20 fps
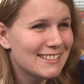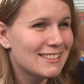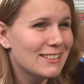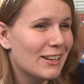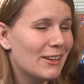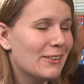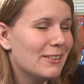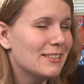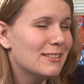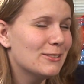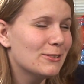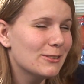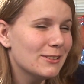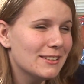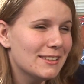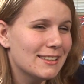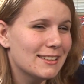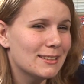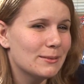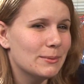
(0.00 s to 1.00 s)
So it's
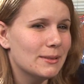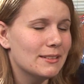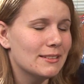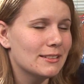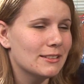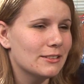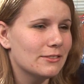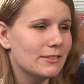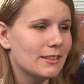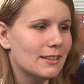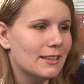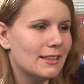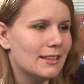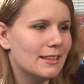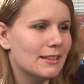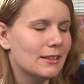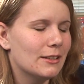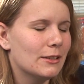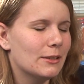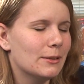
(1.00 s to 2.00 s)
really expensive.
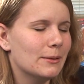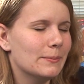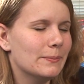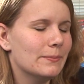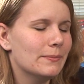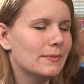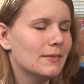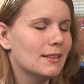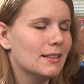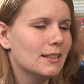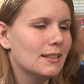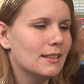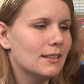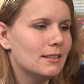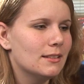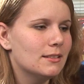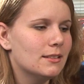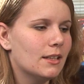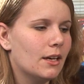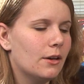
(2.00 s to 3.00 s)
And, um,
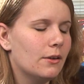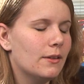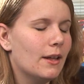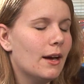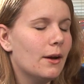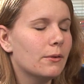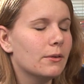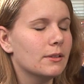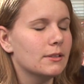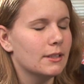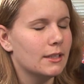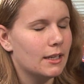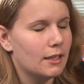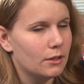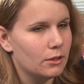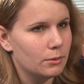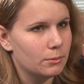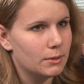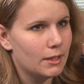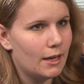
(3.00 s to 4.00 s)
so that really
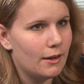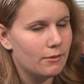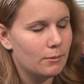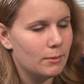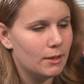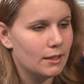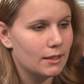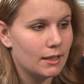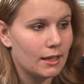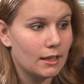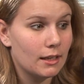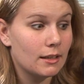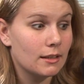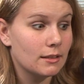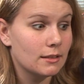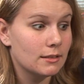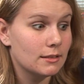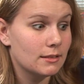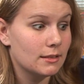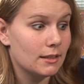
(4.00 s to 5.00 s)
helped having Medicaid
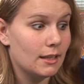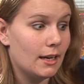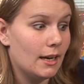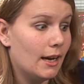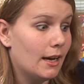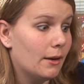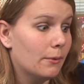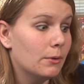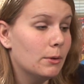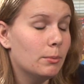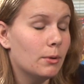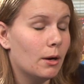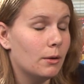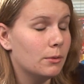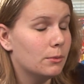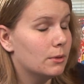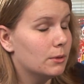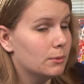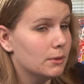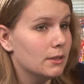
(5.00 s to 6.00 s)
because we probably
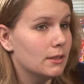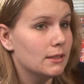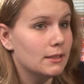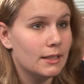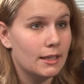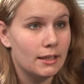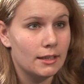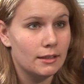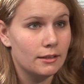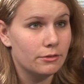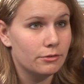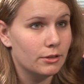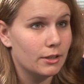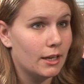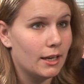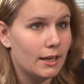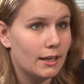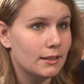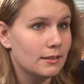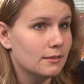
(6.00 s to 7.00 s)
would have went in debt if we
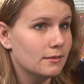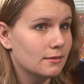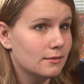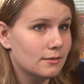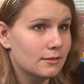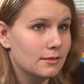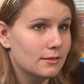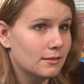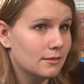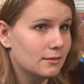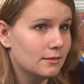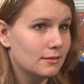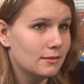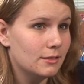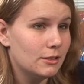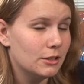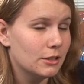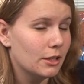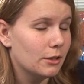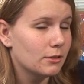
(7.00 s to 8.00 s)
had,
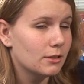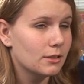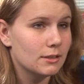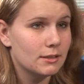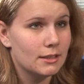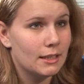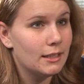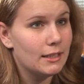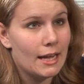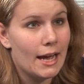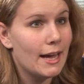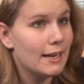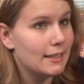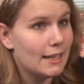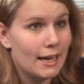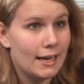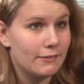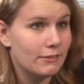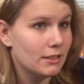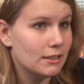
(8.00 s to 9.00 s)
you know, because he'd had to
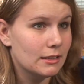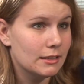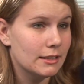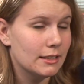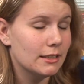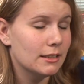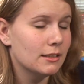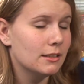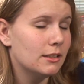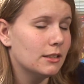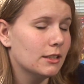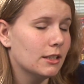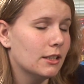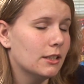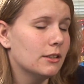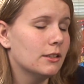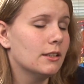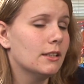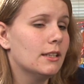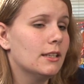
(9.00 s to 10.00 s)
have it done, you know.